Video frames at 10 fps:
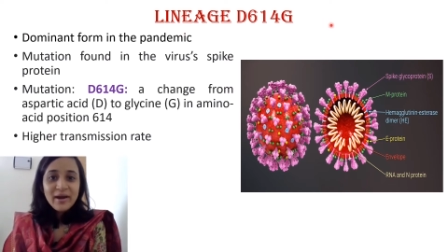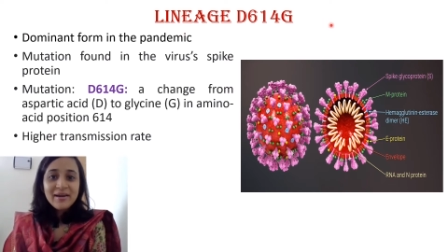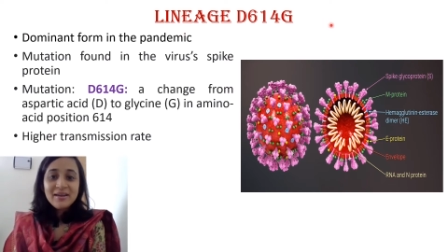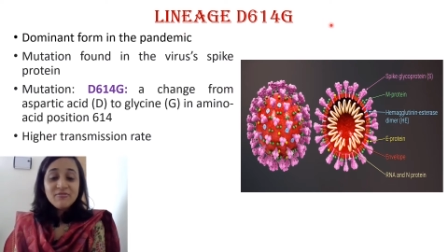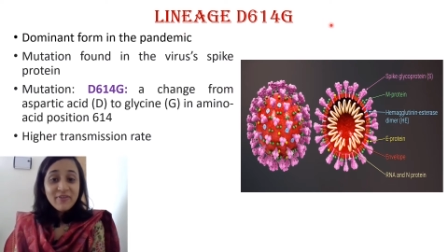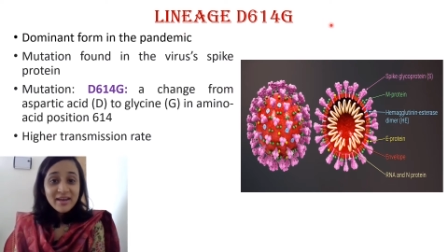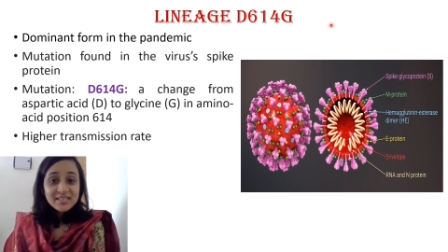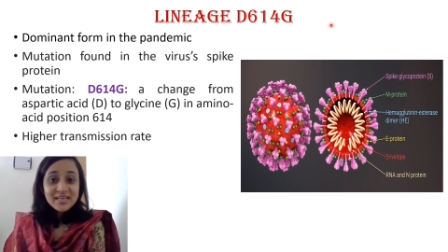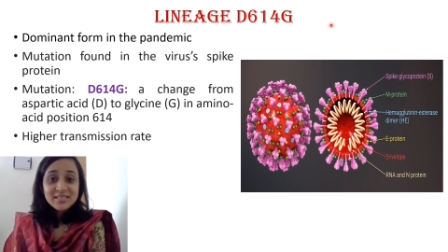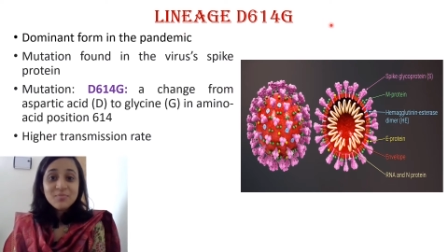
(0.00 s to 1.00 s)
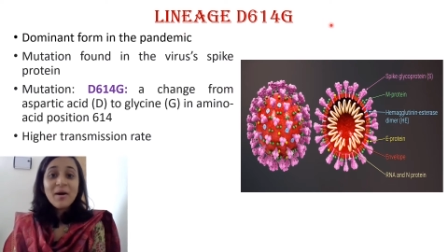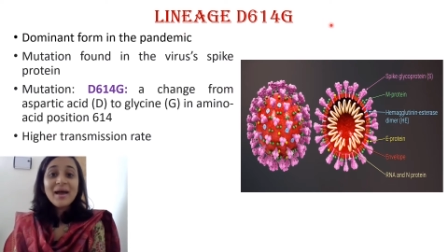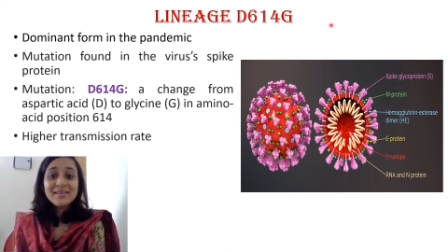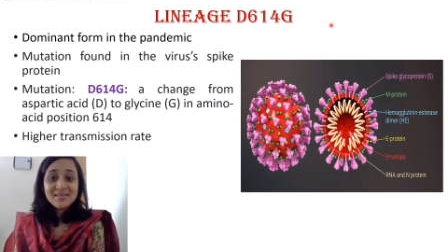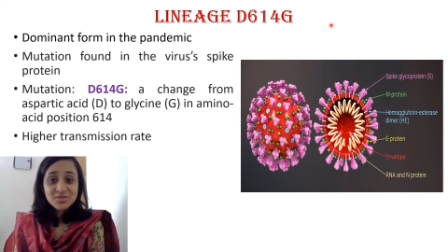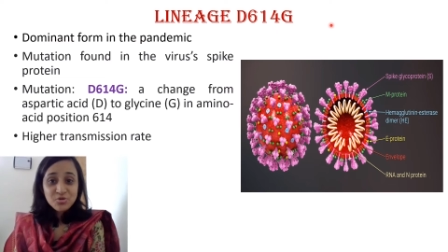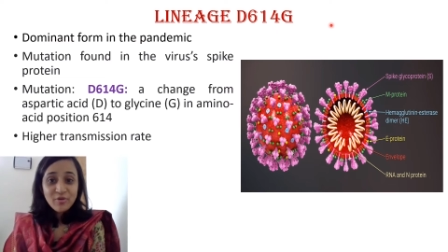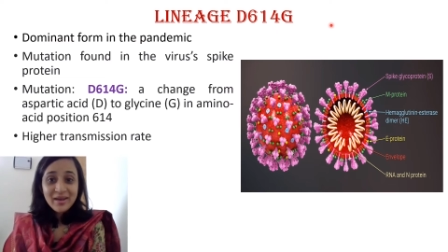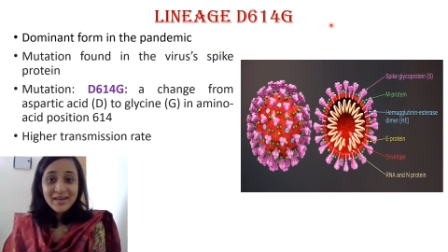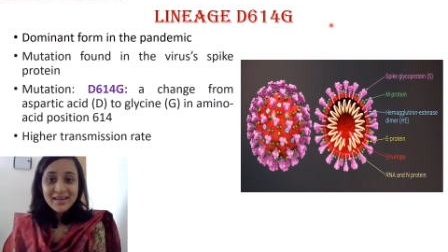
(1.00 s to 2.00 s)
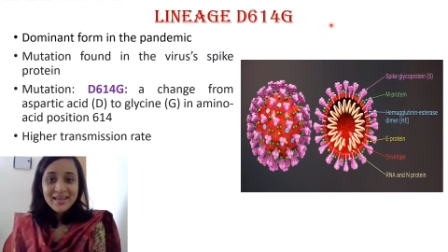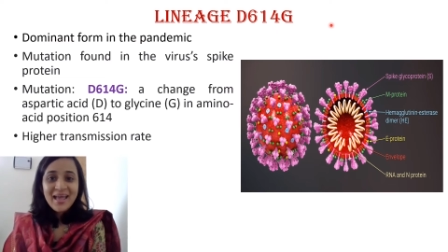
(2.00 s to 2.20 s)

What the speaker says: infected by this strain